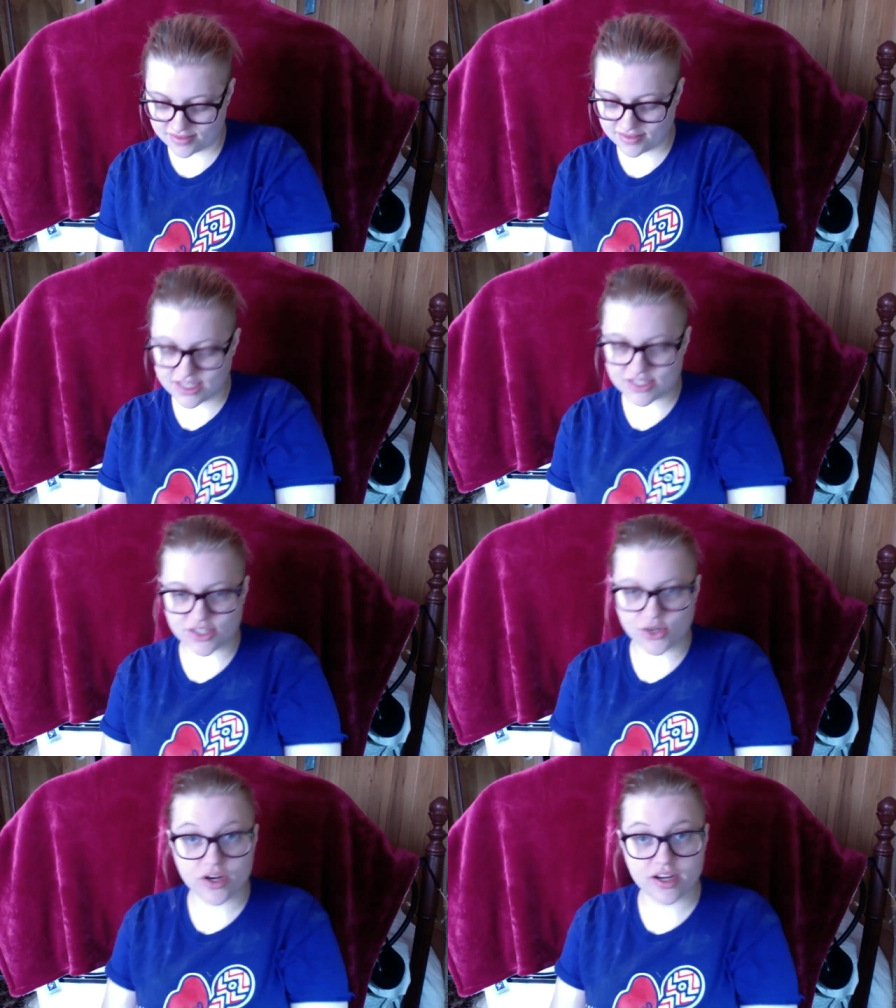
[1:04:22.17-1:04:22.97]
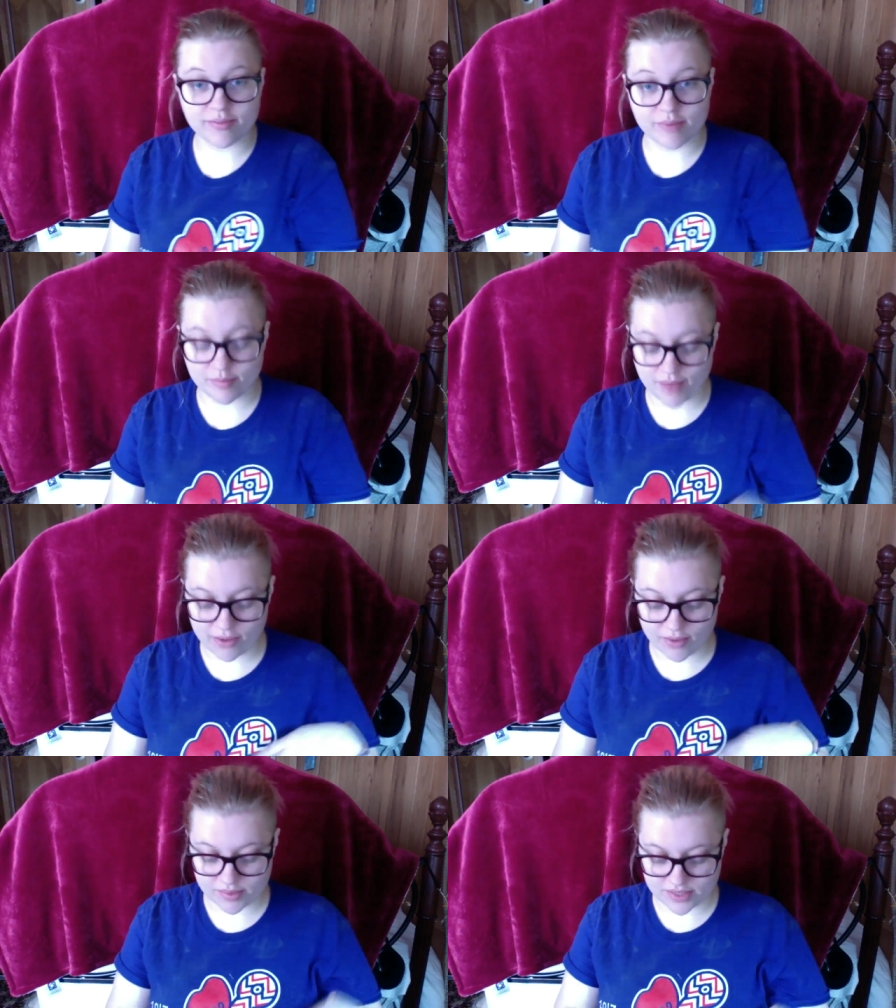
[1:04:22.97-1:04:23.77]
Ninja, you're gonna give me a bad
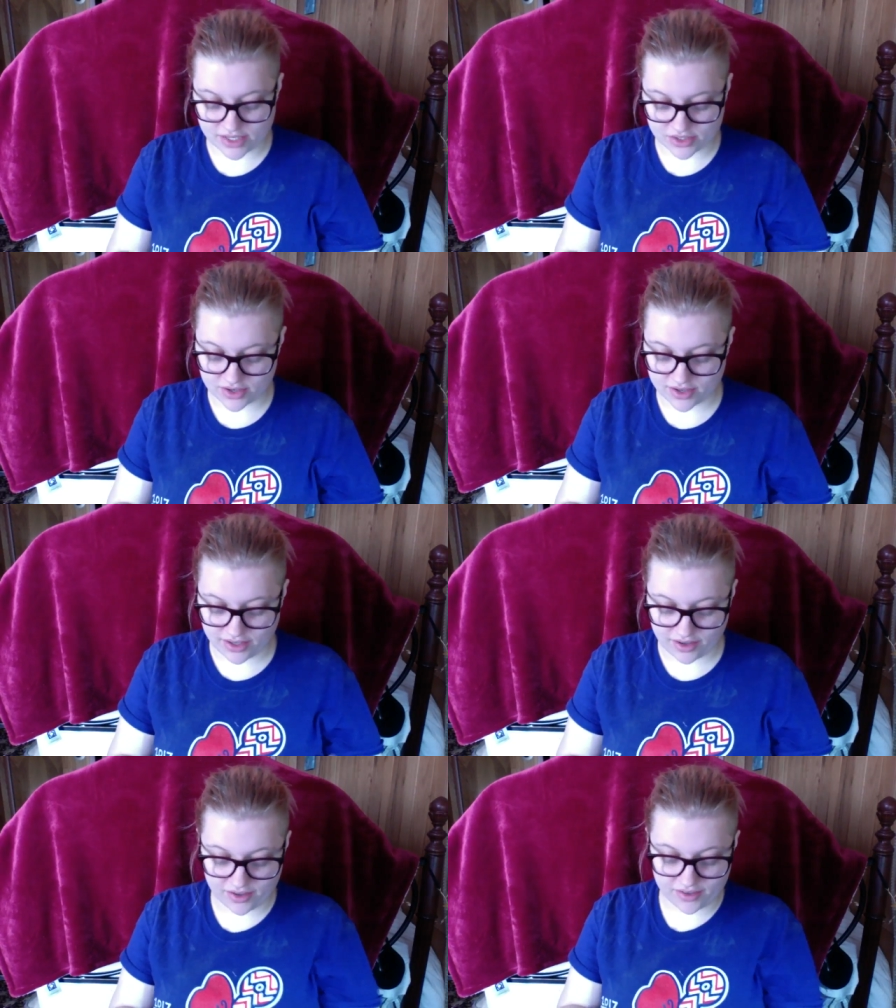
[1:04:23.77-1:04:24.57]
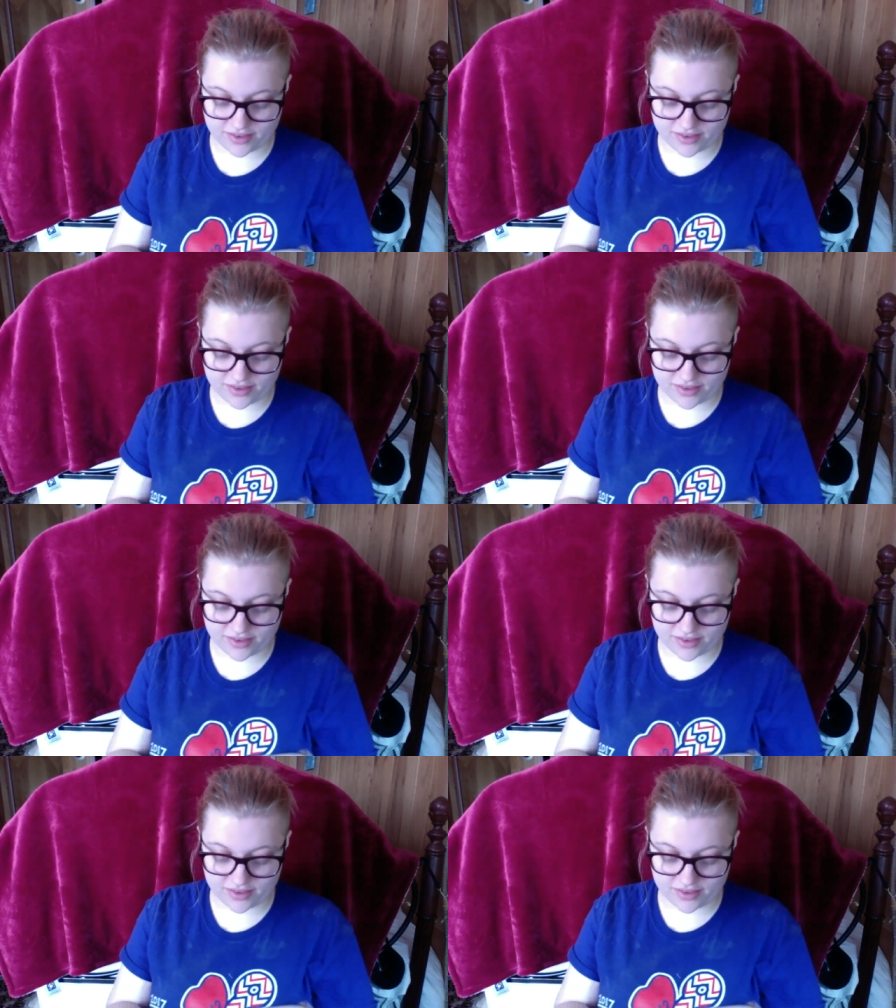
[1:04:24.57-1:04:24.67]
reputation on here.